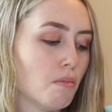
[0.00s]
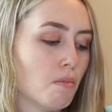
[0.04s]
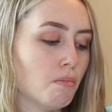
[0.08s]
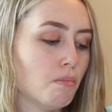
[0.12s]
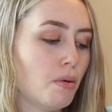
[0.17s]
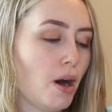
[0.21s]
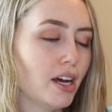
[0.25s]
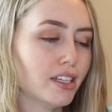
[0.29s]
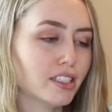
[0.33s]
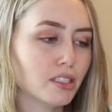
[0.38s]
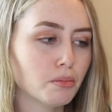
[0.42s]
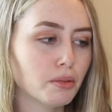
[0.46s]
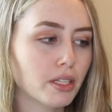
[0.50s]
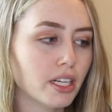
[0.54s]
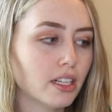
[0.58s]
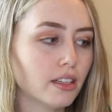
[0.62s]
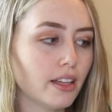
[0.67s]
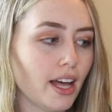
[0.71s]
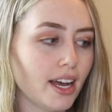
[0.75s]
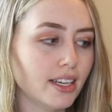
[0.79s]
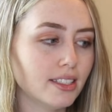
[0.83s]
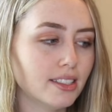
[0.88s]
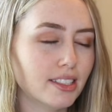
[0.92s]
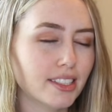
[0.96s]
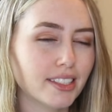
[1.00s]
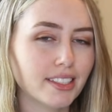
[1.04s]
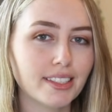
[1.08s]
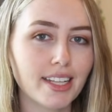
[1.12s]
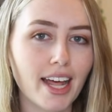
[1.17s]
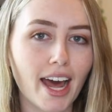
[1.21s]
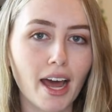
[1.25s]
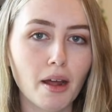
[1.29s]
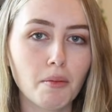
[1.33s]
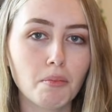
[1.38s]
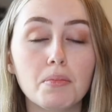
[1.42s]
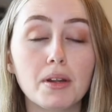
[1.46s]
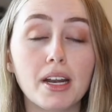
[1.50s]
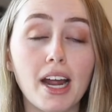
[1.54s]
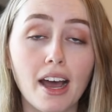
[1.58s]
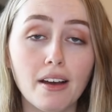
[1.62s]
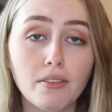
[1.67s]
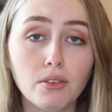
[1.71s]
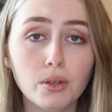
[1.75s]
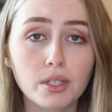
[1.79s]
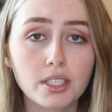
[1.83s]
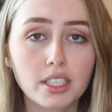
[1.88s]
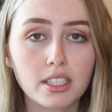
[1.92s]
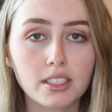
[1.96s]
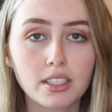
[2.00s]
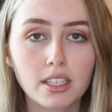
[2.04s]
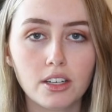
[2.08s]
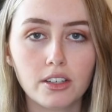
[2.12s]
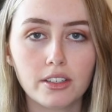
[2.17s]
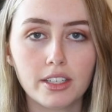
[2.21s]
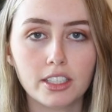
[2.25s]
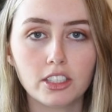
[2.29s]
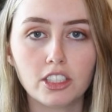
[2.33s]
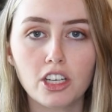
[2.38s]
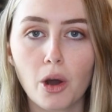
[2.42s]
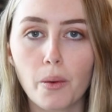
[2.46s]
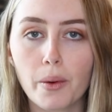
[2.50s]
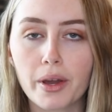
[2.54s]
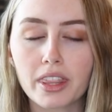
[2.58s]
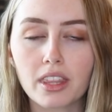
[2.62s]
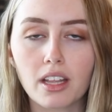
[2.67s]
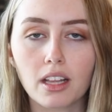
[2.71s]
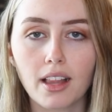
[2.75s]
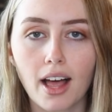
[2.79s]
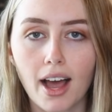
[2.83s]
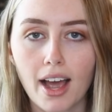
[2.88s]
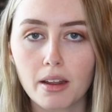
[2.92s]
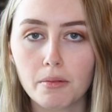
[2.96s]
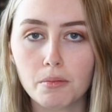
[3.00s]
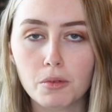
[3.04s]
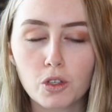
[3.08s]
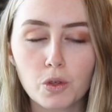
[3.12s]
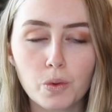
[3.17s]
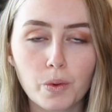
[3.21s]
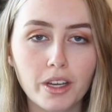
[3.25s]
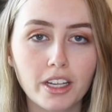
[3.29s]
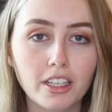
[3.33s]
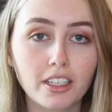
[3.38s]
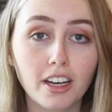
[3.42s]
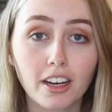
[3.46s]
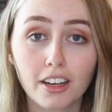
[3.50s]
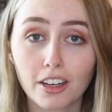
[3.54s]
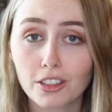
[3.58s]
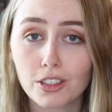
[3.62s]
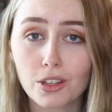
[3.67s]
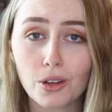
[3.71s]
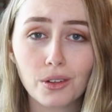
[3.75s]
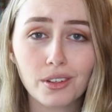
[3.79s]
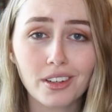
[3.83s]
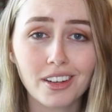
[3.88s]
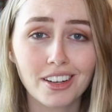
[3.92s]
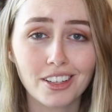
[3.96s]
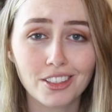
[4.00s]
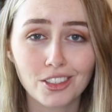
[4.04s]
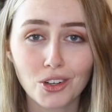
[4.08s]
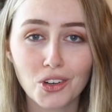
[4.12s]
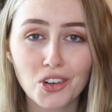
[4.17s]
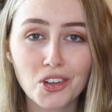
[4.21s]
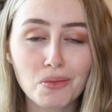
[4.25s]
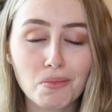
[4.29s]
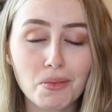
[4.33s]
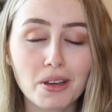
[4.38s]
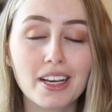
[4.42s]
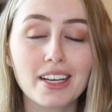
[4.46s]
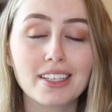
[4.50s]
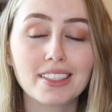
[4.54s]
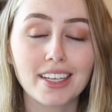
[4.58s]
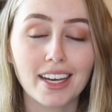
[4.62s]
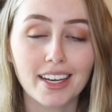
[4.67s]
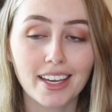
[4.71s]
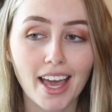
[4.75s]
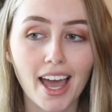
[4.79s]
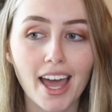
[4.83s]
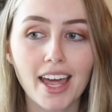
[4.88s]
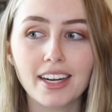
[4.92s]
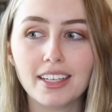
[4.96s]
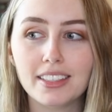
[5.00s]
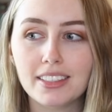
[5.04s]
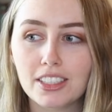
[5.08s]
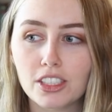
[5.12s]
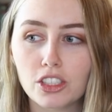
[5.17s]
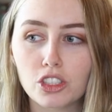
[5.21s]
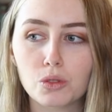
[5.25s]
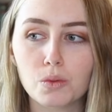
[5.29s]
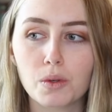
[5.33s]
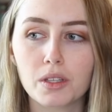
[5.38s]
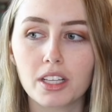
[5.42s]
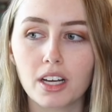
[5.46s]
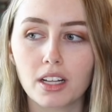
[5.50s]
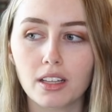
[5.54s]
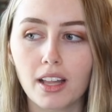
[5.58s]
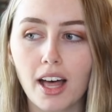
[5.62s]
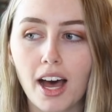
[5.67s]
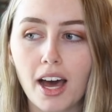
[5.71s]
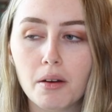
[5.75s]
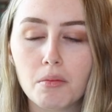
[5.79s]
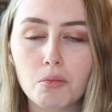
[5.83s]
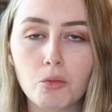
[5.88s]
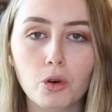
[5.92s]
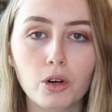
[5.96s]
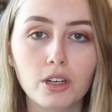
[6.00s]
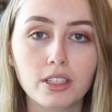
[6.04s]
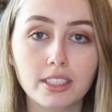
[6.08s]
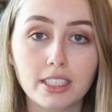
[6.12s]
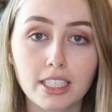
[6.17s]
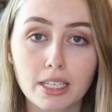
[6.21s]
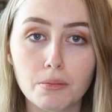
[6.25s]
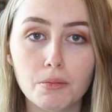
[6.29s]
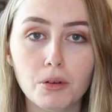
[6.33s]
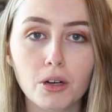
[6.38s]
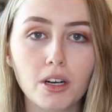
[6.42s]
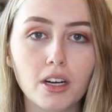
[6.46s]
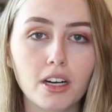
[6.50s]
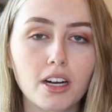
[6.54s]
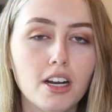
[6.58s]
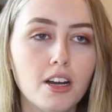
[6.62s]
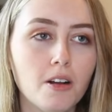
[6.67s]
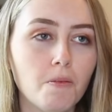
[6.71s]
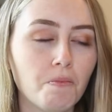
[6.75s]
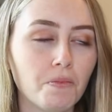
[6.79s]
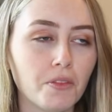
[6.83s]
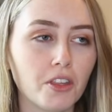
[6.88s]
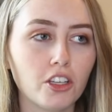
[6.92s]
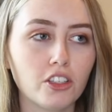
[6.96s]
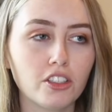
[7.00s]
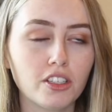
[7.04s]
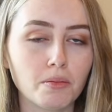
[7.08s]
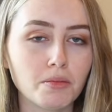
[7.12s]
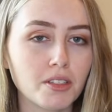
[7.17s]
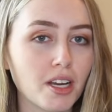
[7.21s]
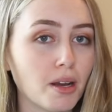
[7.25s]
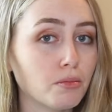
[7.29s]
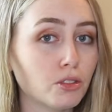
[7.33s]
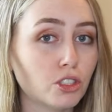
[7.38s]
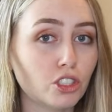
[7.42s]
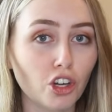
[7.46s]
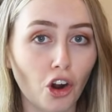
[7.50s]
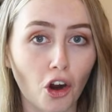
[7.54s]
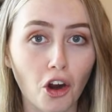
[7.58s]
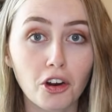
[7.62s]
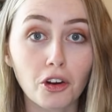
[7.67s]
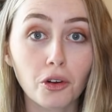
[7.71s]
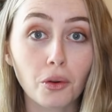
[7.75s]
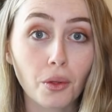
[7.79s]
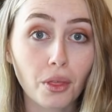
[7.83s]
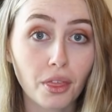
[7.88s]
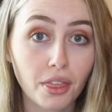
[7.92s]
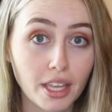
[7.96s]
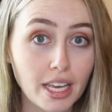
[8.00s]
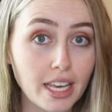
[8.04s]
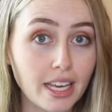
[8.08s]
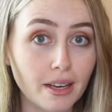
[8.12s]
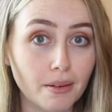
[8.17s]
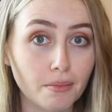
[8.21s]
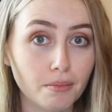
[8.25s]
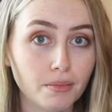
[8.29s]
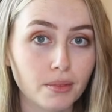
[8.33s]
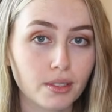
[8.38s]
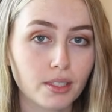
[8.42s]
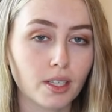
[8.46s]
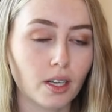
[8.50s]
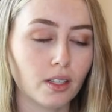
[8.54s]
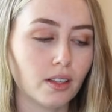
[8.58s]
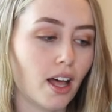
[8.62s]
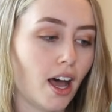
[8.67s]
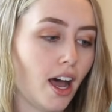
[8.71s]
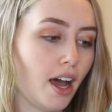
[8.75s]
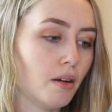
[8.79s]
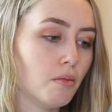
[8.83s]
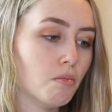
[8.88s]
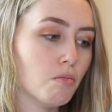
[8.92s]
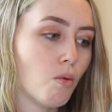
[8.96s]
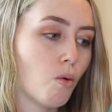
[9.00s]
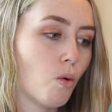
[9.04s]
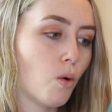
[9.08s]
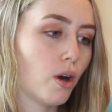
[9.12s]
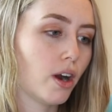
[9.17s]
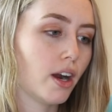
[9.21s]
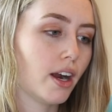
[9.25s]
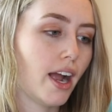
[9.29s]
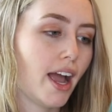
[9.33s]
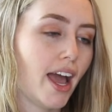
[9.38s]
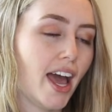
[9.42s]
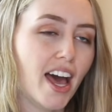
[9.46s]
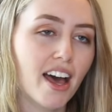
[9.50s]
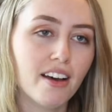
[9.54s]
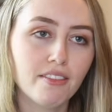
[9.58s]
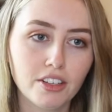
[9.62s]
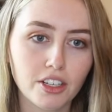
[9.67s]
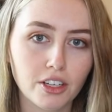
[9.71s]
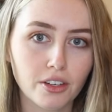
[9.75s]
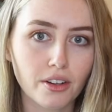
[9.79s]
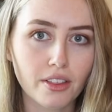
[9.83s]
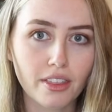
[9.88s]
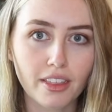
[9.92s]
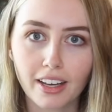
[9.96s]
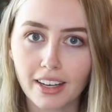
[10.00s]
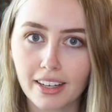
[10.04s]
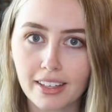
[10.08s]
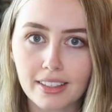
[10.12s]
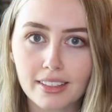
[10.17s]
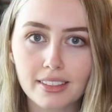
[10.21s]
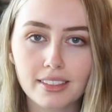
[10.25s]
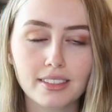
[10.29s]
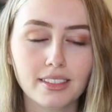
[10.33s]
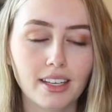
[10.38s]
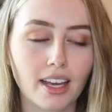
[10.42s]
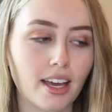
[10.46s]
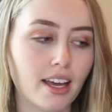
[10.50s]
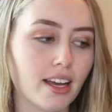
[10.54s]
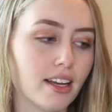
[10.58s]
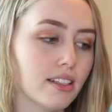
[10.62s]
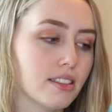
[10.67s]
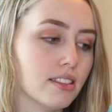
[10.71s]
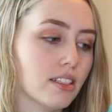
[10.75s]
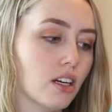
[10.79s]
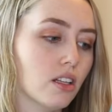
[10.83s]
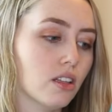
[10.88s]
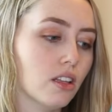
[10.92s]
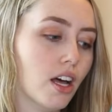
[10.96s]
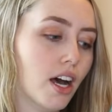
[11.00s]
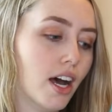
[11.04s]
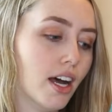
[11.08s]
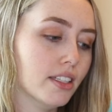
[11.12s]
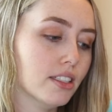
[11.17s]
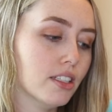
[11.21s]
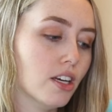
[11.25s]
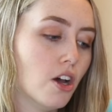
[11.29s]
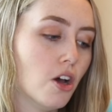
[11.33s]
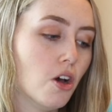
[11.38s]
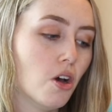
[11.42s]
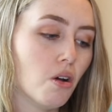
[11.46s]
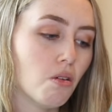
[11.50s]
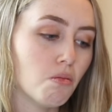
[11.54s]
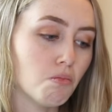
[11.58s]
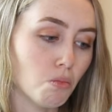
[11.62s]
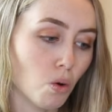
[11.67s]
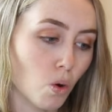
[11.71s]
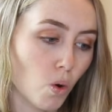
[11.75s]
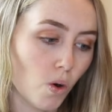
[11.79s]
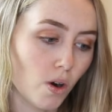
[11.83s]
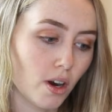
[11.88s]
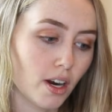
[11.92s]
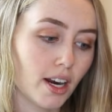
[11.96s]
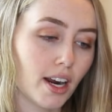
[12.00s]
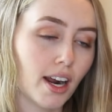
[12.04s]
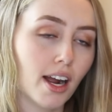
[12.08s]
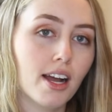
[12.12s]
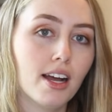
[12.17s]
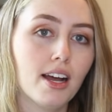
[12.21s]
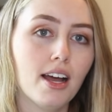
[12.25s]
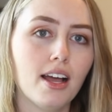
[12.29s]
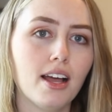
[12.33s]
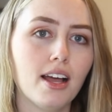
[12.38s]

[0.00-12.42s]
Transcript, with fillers: possibly classed as that, but I've always considered it towing the line between young adult and adult because again, it deals with a lot more deeper sometimes darker themes, a lot more heavier things, and a lot more